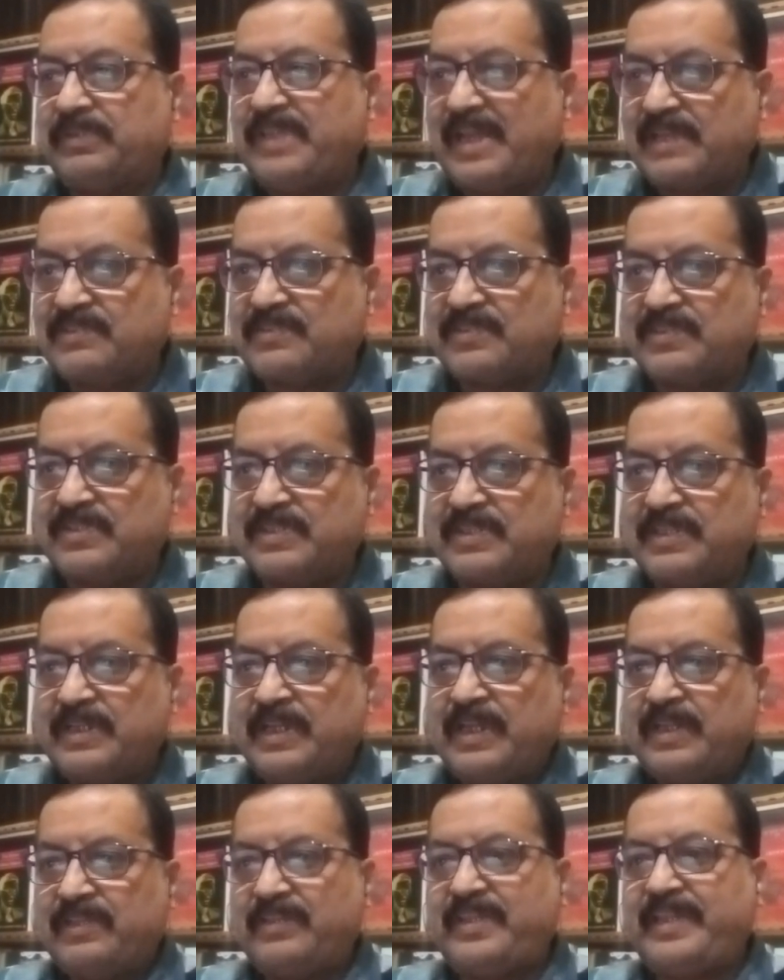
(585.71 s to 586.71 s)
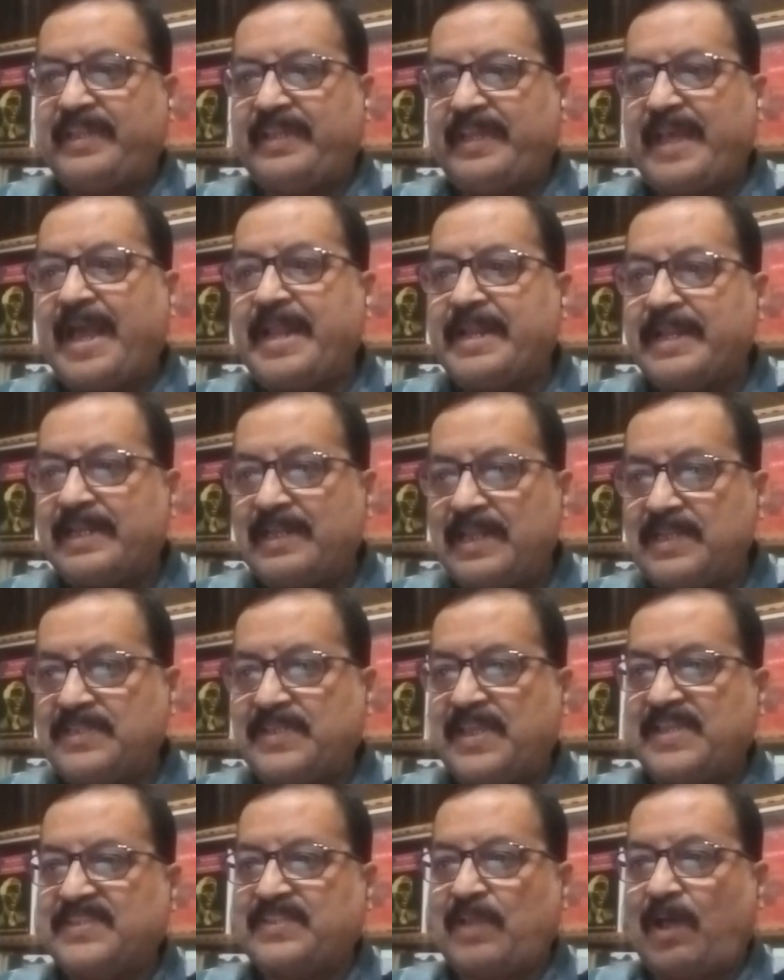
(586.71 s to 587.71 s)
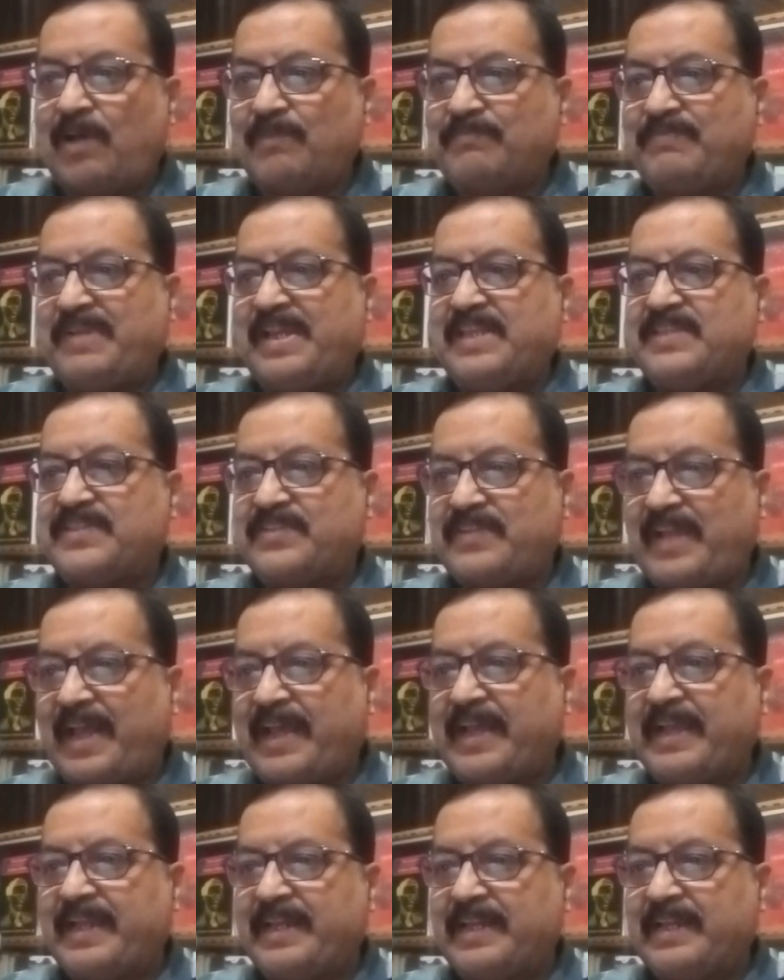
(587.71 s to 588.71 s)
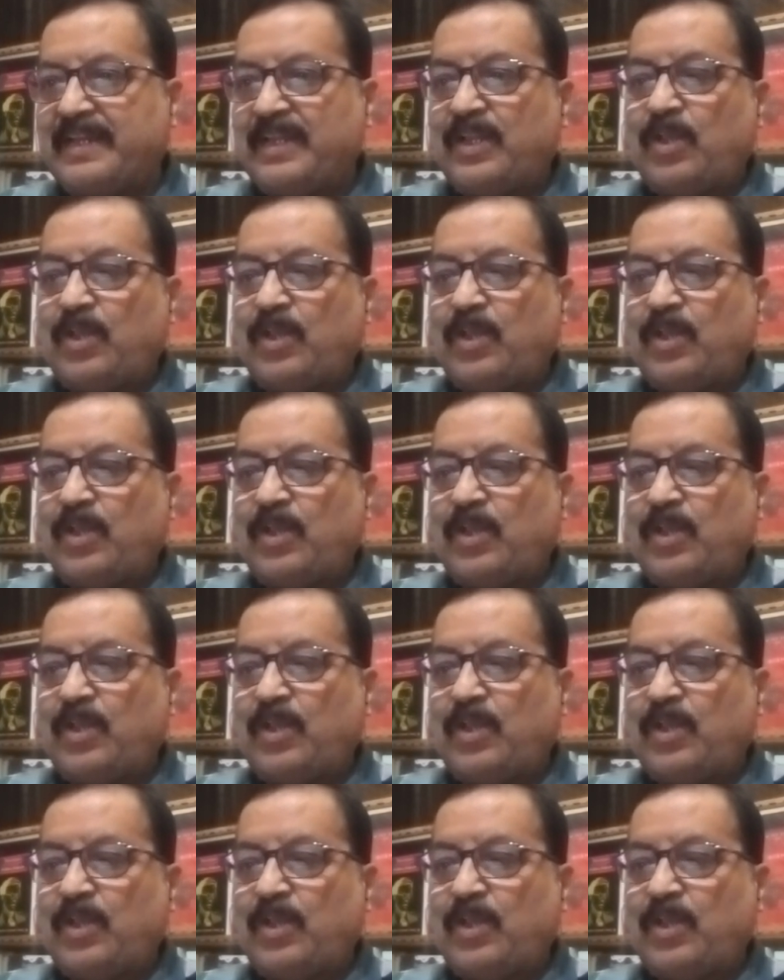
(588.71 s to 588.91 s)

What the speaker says: Thus, the analysis of a style